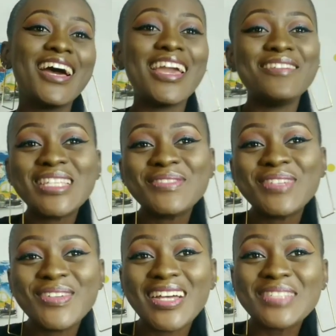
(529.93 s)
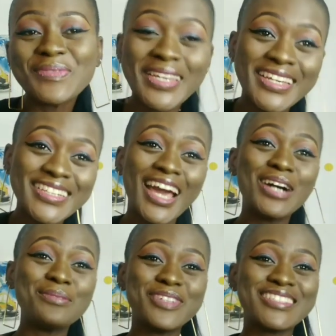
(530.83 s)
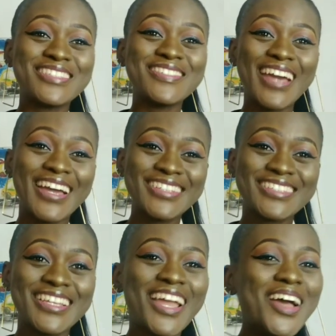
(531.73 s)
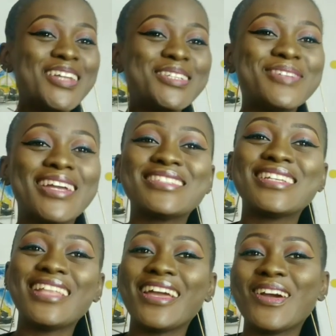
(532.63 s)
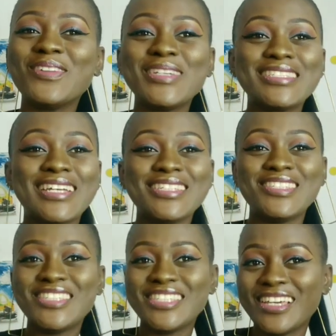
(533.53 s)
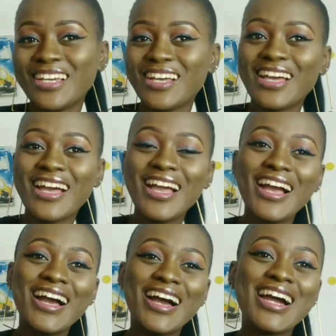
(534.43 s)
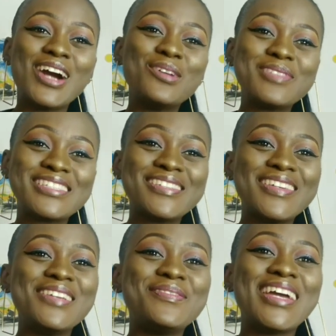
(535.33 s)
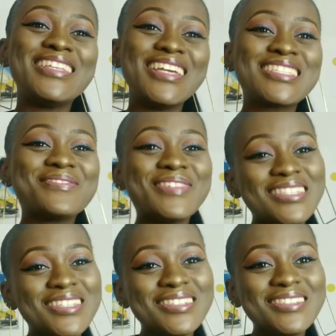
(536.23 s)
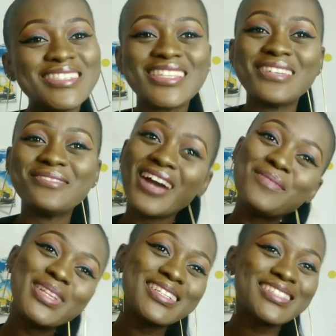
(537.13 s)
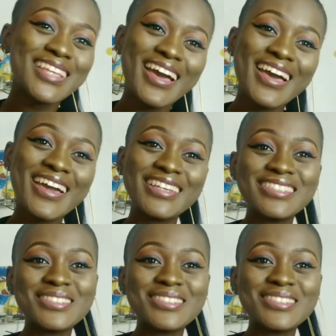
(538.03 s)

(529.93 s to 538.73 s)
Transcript: If this video has been helpful to you guys, don't forget to like, comment, and share. I hope to see you in my next video. Stay fabulous, guys.